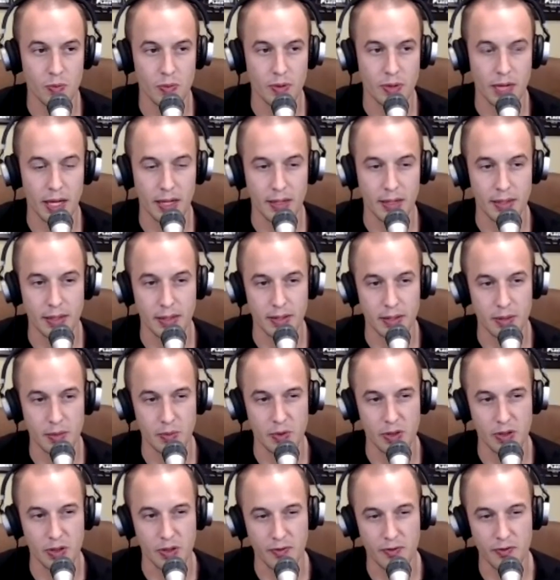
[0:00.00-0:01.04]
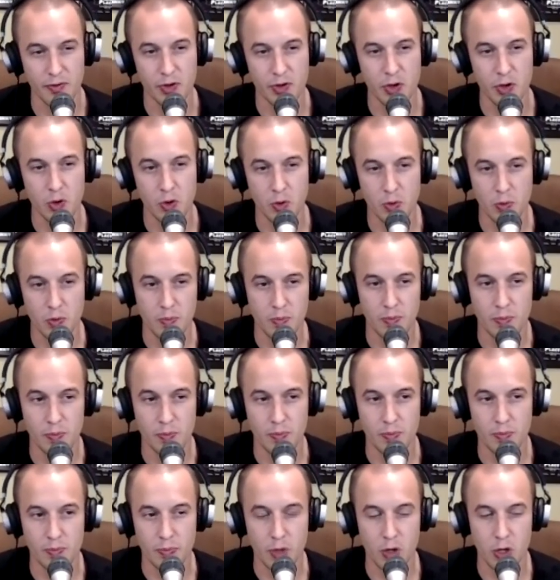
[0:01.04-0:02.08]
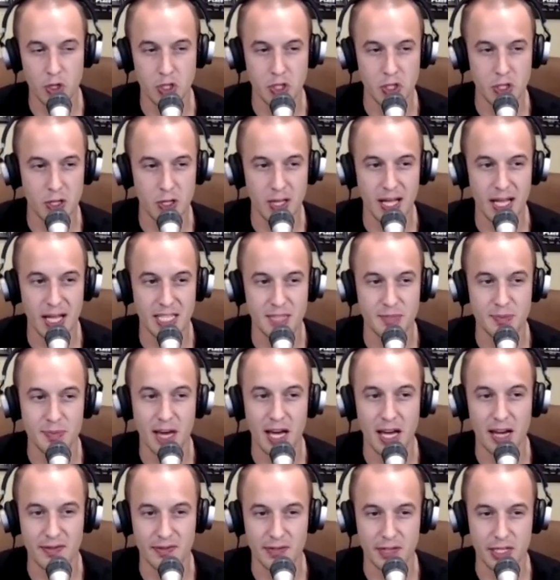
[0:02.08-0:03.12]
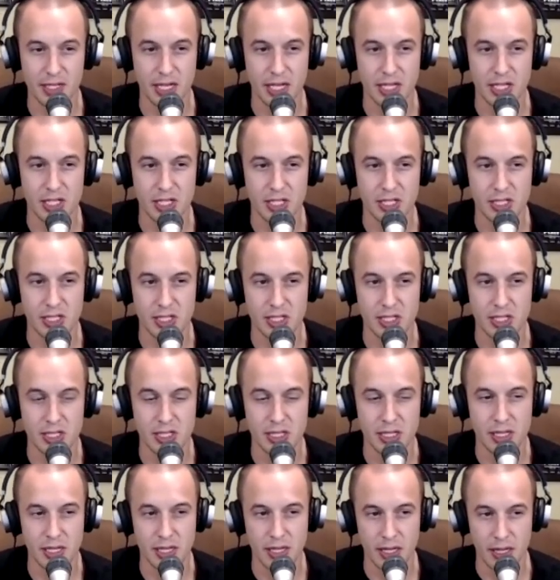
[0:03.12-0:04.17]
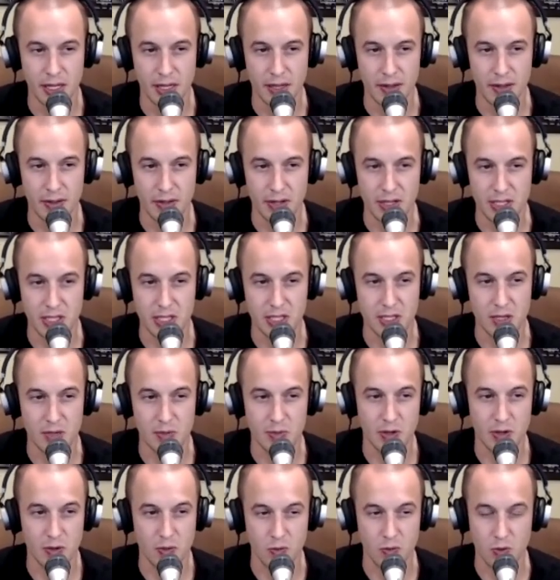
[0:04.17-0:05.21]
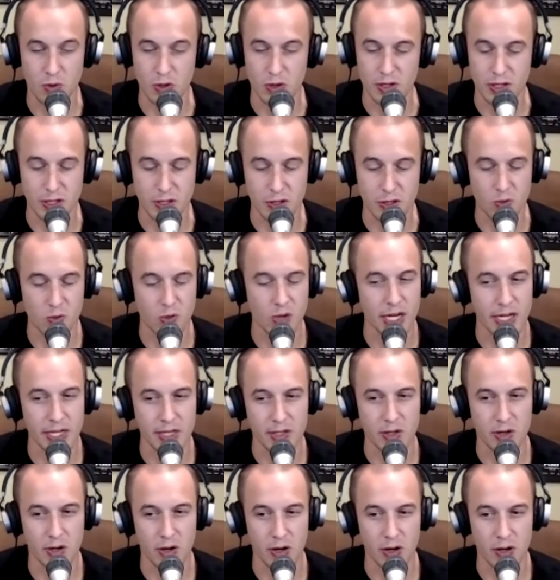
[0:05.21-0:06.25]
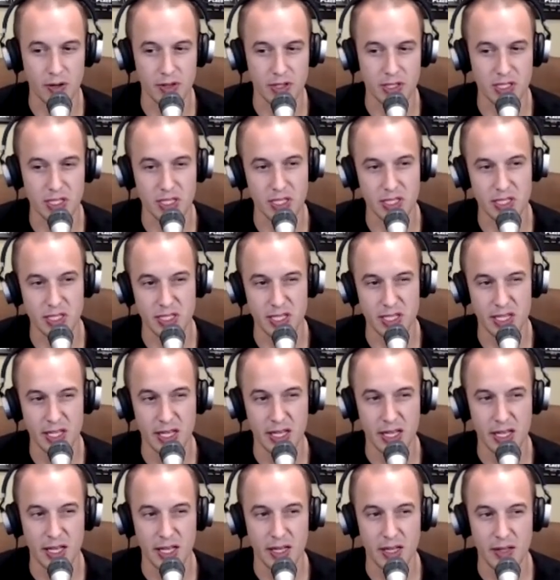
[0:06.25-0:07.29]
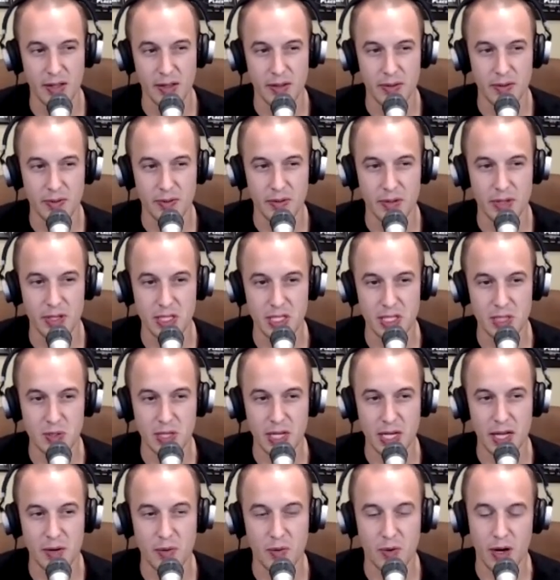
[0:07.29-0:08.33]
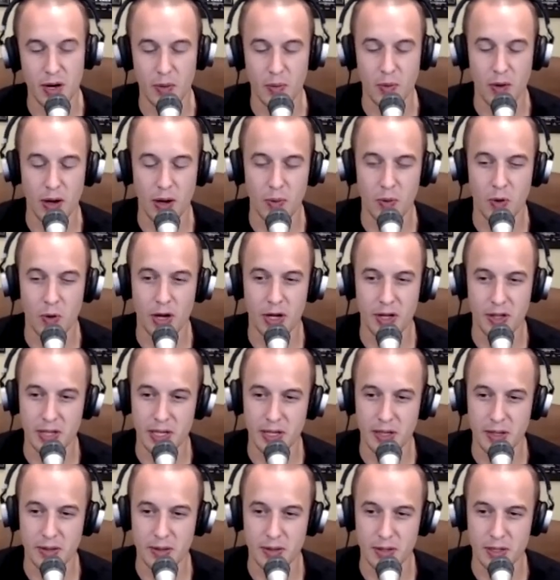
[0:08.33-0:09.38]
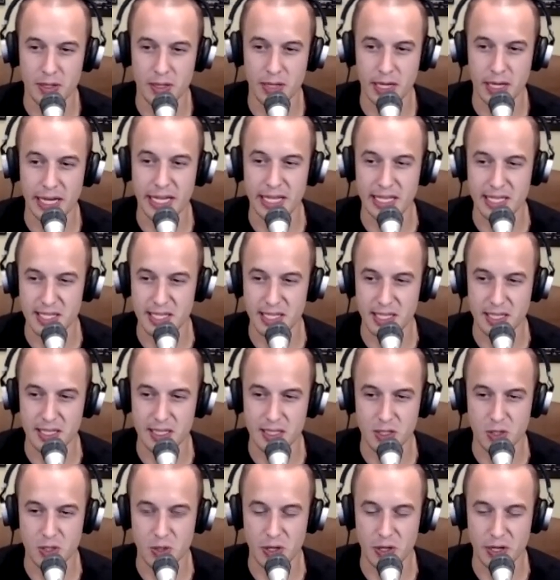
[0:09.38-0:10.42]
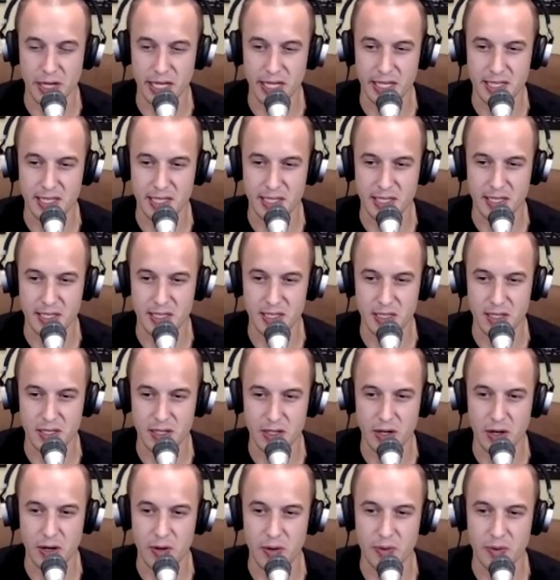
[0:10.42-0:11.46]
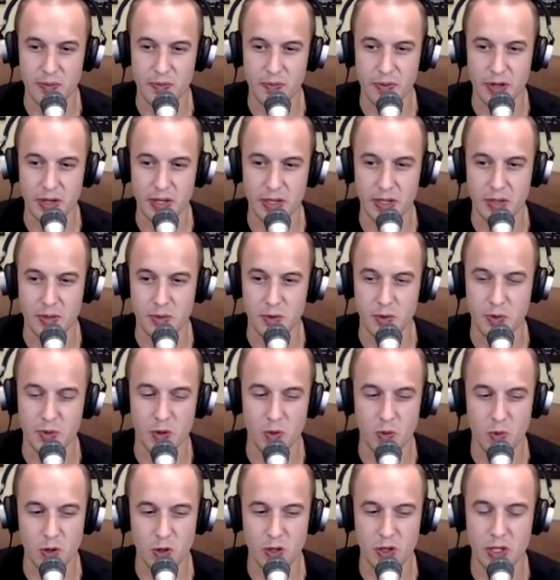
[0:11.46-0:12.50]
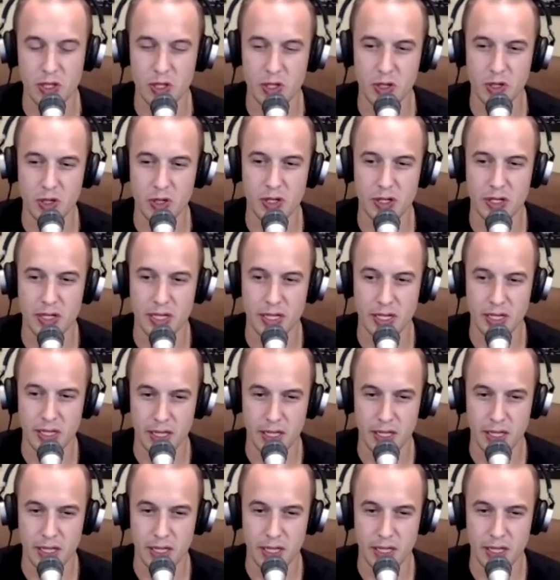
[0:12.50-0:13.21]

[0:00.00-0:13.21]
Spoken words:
that with a few personalized modifications, this is going to be a really great car. This is kind of where I wanted the 86, the Toyota 86s to go. Like, it would be a really good